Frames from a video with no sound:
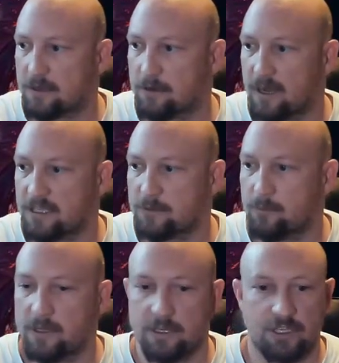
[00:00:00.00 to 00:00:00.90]
So I just
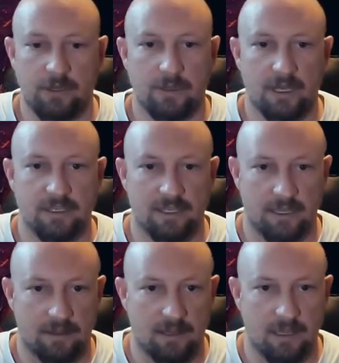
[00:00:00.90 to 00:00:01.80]
wanted to show you guys
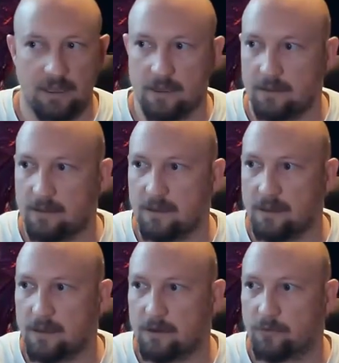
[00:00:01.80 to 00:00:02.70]
like the
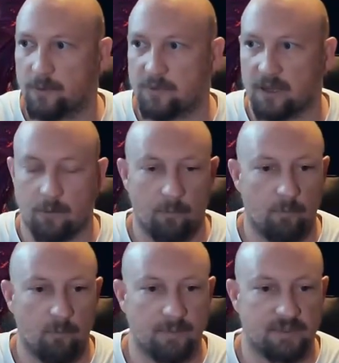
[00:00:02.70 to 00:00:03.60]
the Kryptik
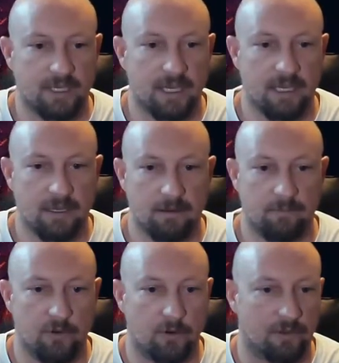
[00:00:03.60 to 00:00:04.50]
website
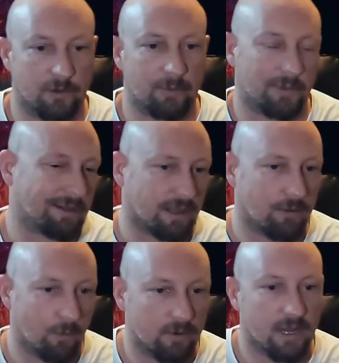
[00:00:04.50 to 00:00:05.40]
or the Kryptik
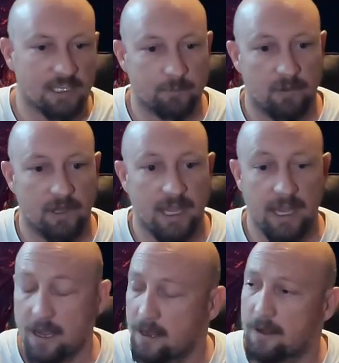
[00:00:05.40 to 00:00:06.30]
like organized
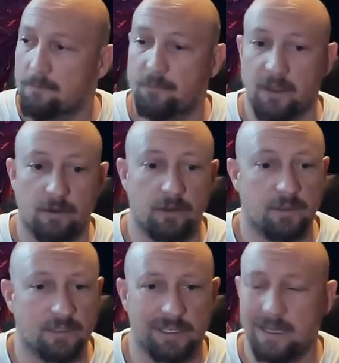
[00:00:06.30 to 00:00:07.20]
play that they're
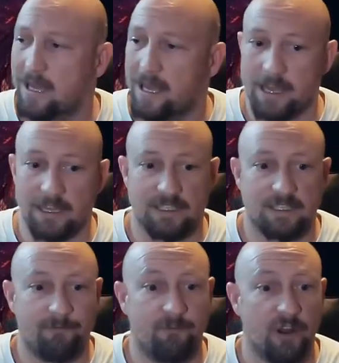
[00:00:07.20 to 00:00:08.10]
using.
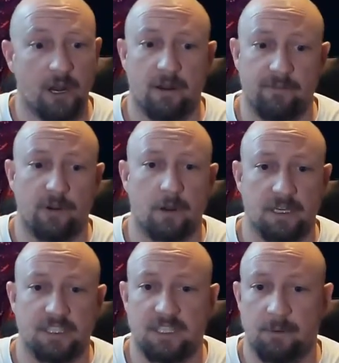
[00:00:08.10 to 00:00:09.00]
It's very
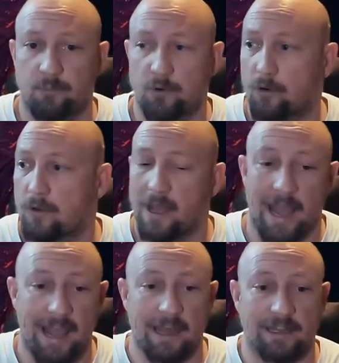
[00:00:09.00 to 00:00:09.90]
very simple,
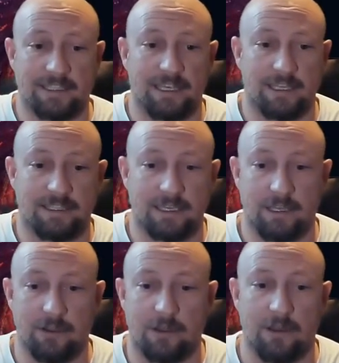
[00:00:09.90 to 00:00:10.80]
and it's it's uh,
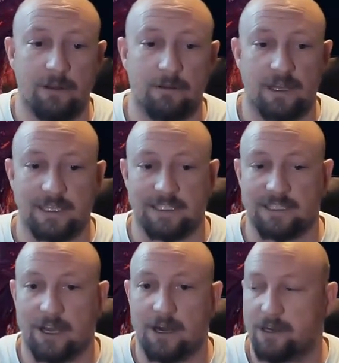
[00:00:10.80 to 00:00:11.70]
you can utilize
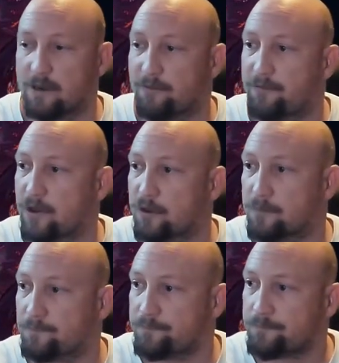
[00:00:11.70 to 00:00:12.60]
this on your
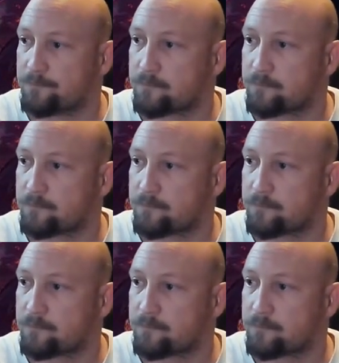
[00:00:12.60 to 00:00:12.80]
phone.